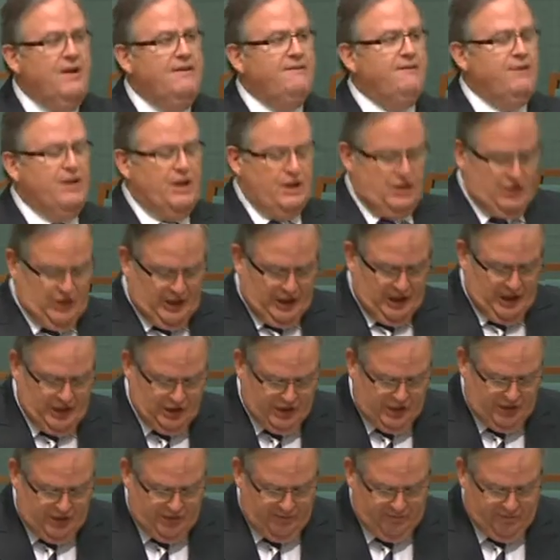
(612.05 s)
for the
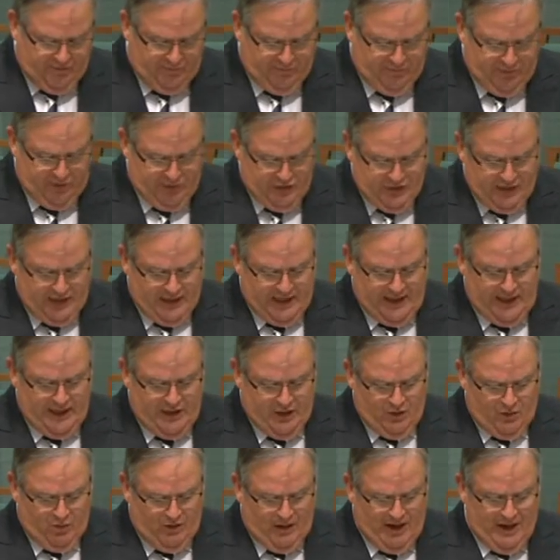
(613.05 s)
challenges of the future."
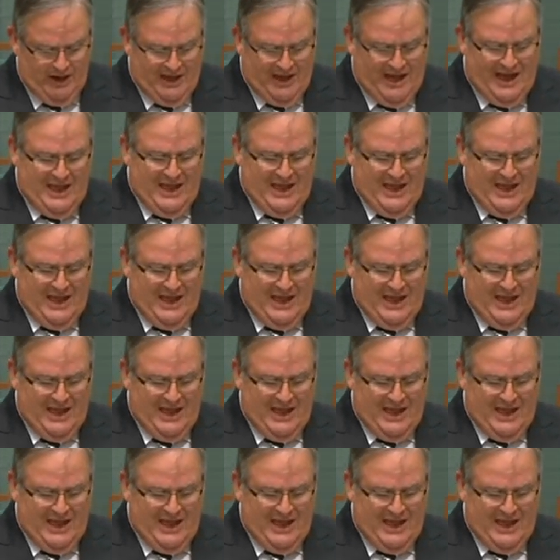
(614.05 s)
End quote.